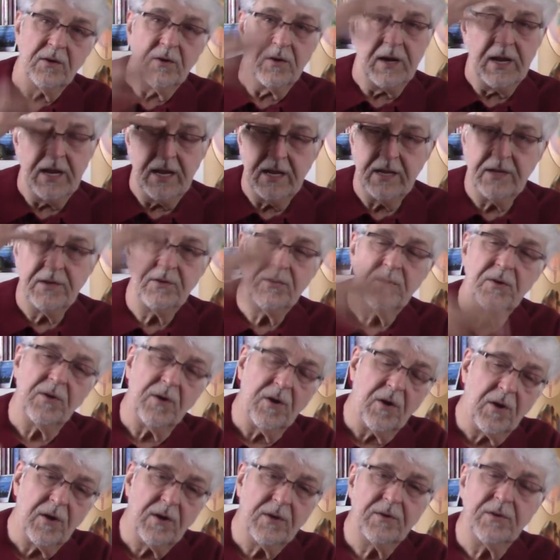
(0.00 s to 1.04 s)
your head, your
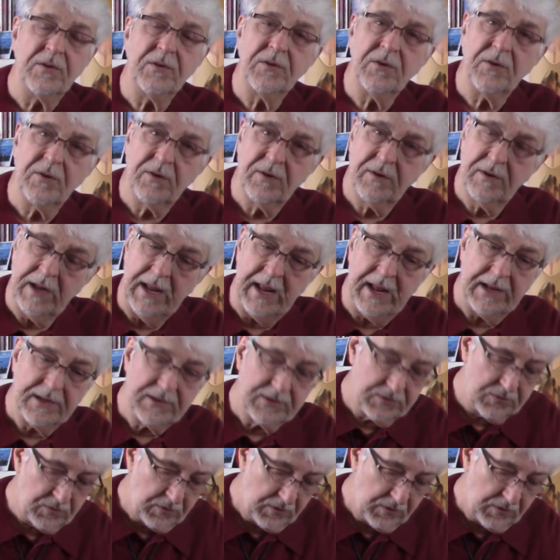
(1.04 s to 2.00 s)
heart, and your hands,